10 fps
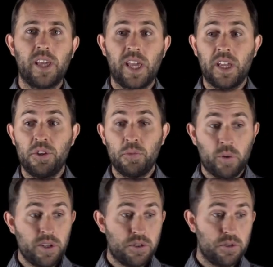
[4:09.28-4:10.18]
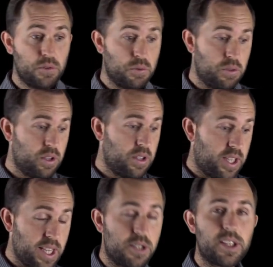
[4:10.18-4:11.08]
and you want to
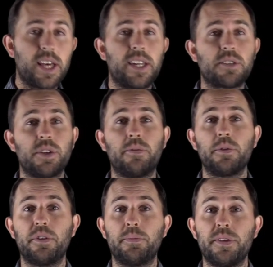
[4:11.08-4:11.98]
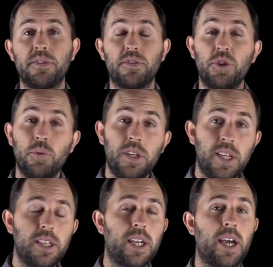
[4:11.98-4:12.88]
get to that next level with your business, you
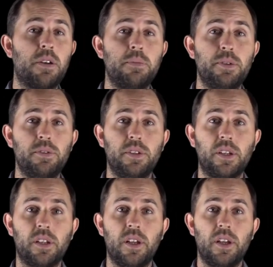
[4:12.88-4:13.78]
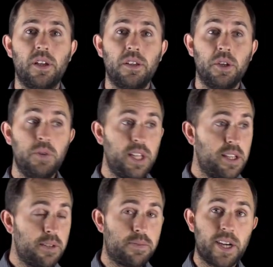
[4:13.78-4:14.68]
need the accountability. You need
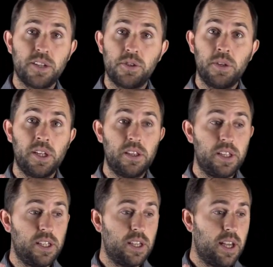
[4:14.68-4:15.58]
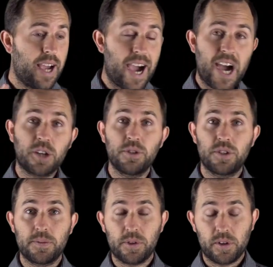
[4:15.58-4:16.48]
the advice. You need the action
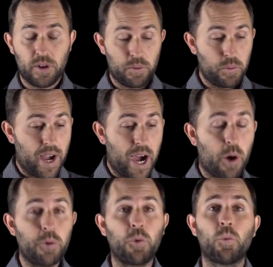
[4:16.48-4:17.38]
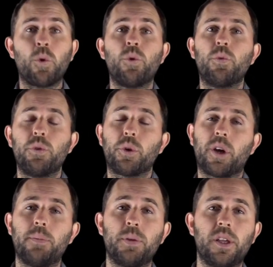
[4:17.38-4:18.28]
steps on, on how to grow your
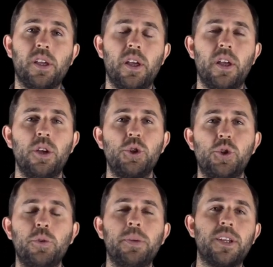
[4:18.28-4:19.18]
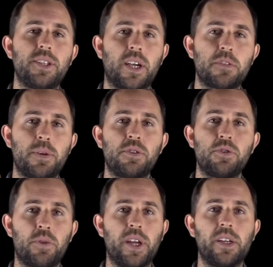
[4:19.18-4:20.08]
company. Shoot me a text
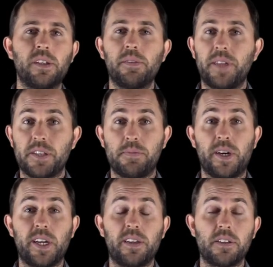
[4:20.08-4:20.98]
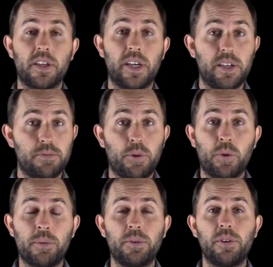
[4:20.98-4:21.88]
message right here. That's my uh,
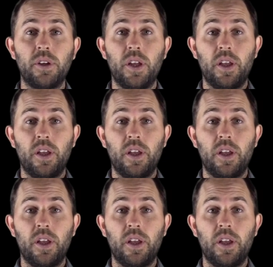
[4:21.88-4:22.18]
phone number.